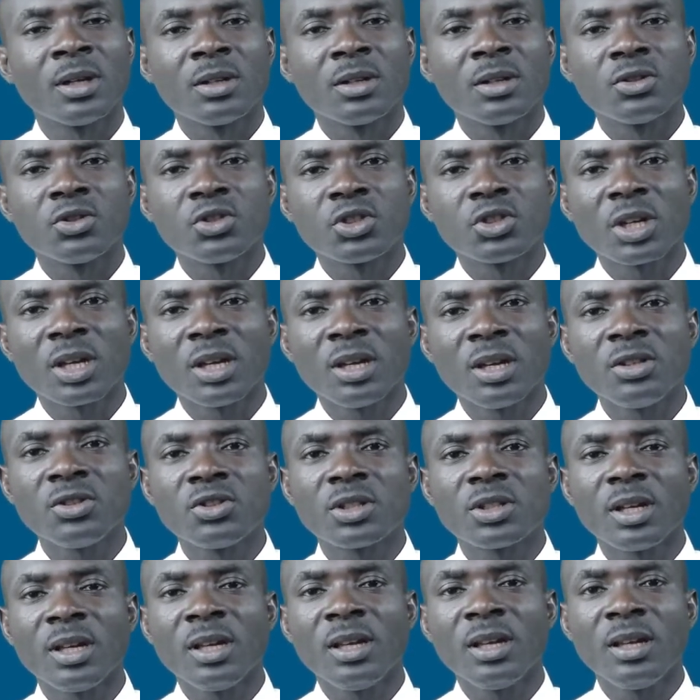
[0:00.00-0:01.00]
Change
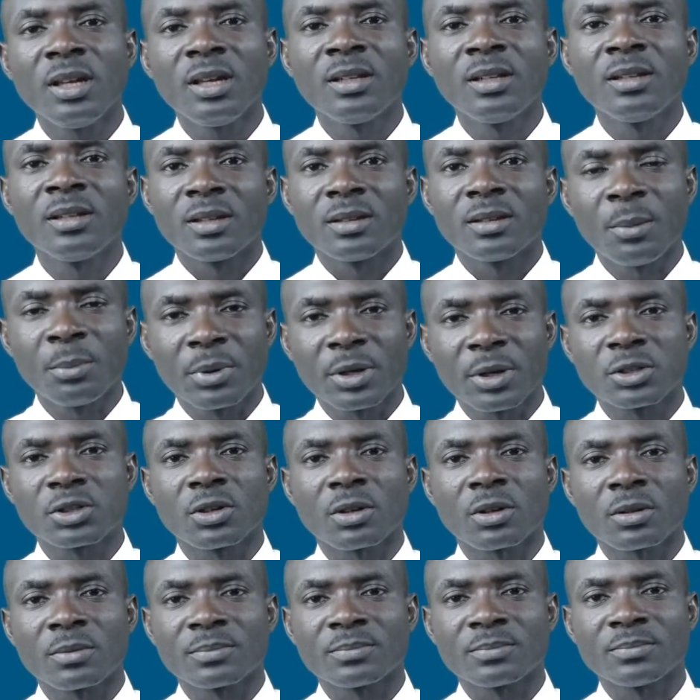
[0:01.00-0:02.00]
in
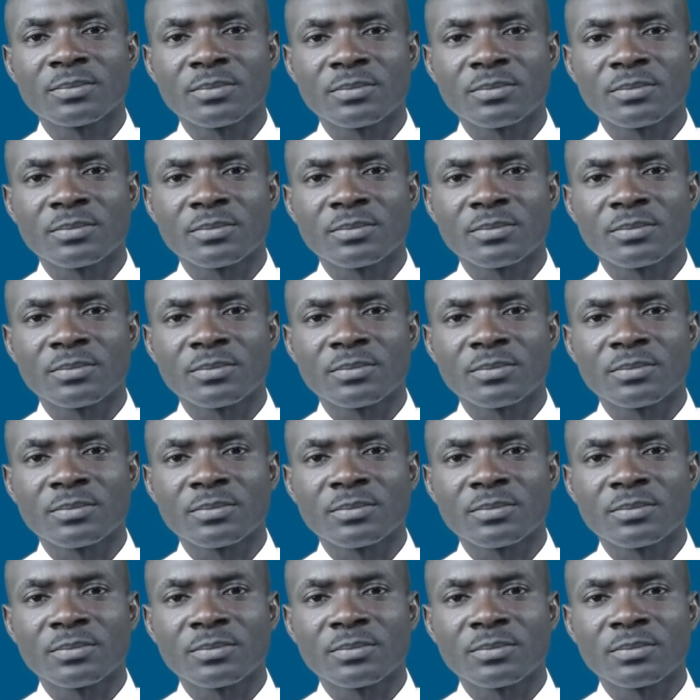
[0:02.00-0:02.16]
temperature.